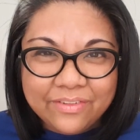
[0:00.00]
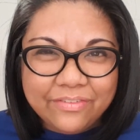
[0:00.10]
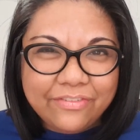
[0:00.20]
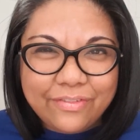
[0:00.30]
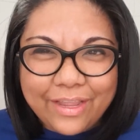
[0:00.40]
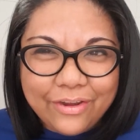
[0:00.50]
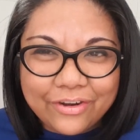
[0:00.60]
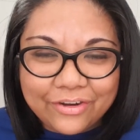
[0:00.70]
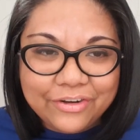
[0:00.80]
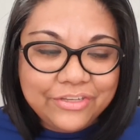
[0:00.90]

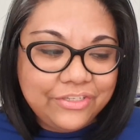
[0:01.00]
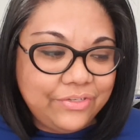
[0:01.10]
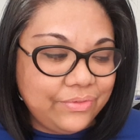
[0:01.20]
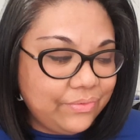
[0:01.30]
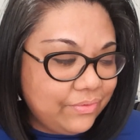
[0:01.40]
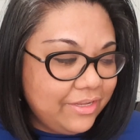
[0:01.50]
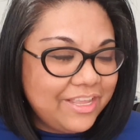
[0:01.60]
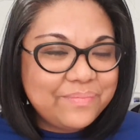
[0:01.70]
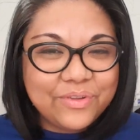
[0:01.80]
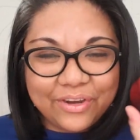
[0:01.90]
flanker to
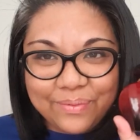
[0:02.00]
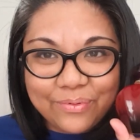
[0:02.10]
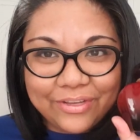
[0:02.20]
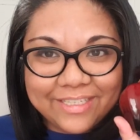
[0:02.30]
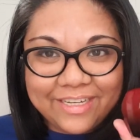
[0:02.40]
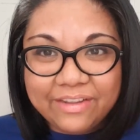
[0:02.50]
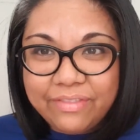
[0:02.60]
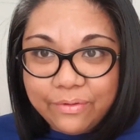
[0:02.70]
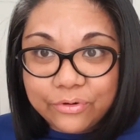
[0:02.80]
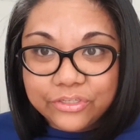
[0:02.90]
Hypnotic Poison if
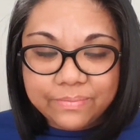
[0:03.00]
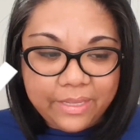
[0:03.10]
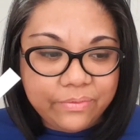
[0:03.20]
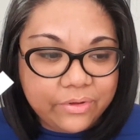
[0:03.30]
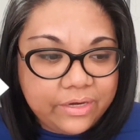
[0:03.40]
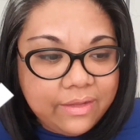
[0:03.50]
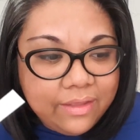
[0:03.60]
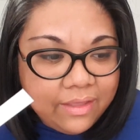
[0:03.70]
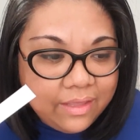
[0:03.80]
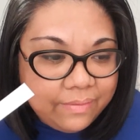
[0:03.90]
they were to make one,
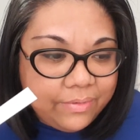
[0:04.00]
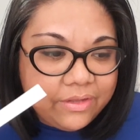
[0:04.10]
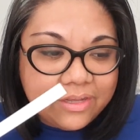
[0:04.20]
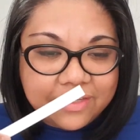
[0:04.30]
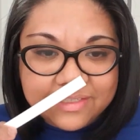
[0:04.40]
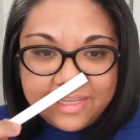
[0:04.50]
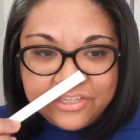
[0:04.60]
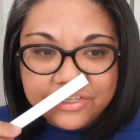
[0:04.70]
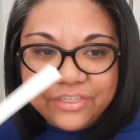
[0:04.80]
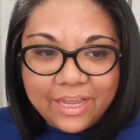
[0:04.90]
because they
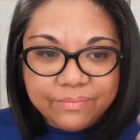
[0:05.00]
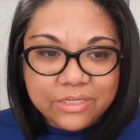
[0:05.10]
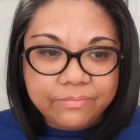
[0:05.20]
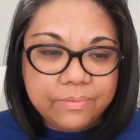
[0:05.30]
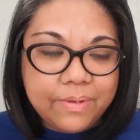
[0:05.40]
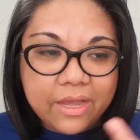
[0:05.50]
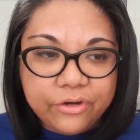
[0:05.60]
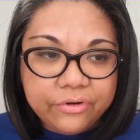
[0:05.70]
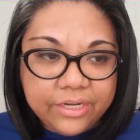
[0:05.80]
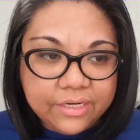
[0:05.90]
just amped up the
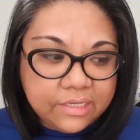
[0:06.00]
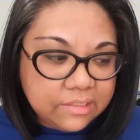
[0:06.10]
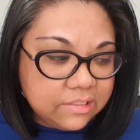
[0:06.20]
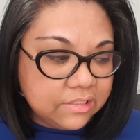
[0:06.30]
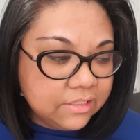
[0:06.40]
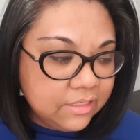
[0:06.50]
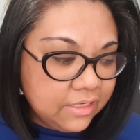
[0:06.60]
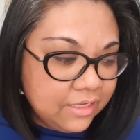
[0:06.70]
powderiness